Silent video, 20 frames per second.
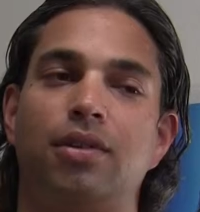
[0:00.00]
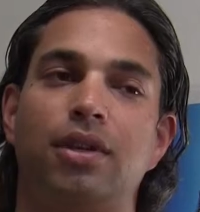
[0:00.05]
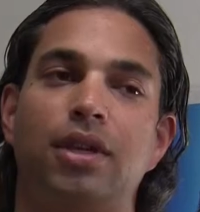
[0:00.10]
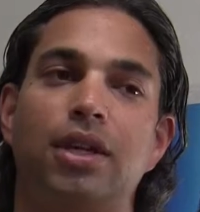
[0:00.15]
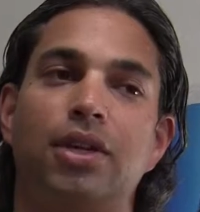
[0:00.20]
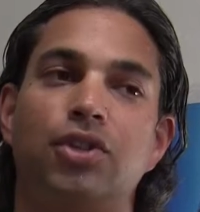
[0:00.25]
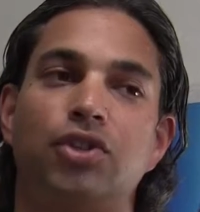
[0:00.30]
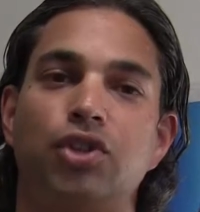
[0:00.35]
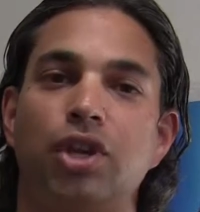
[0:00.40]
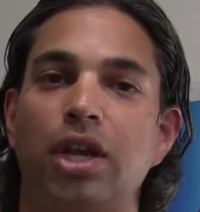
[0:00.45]

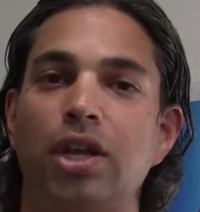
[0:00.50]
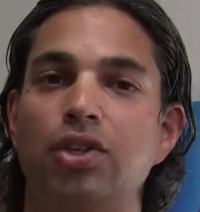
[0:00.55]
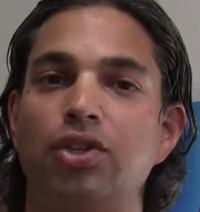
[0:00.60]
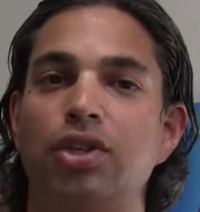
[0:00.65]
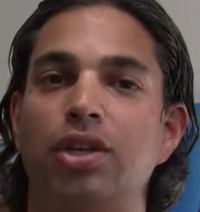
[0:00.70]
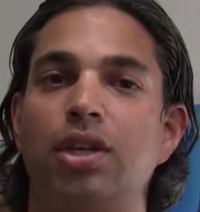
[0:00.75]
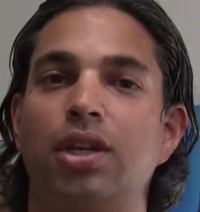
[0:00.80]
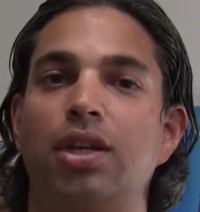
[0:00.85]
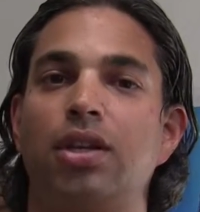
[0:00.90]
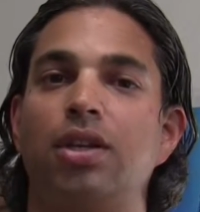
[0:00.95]

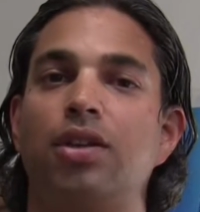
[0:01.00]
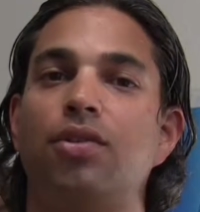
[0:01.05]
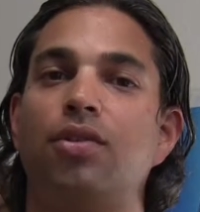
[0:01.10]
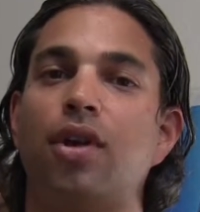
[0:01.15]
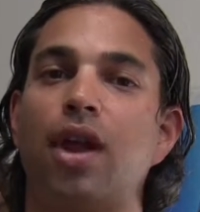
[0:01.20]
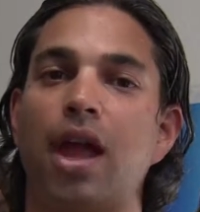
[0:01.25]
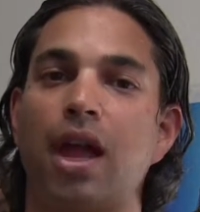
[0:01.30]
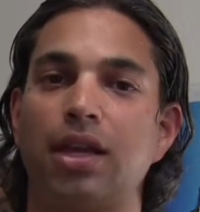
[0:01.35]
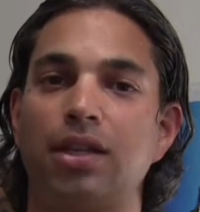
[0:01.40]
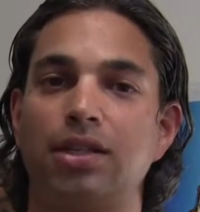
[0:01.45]
exchanging and
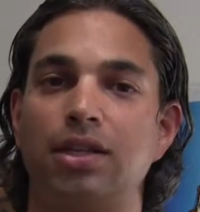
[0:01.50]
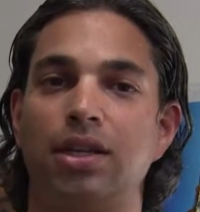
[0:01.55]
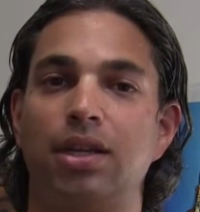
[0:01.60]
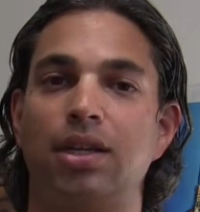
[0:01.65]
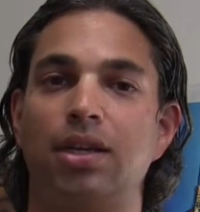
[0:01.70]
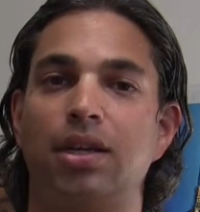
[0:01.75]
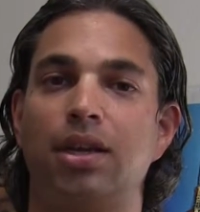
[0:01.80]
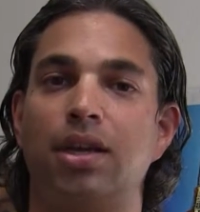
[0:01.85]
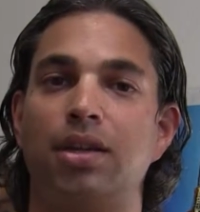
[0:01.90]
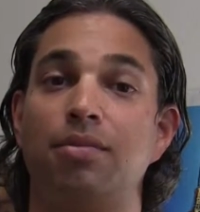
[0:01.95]

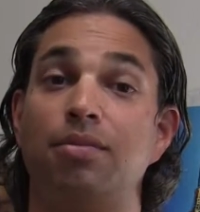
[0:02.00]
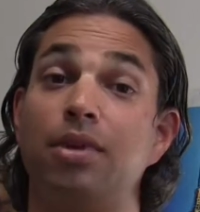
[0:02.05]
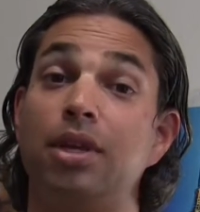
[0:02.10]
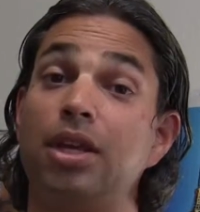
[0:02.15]
interacting and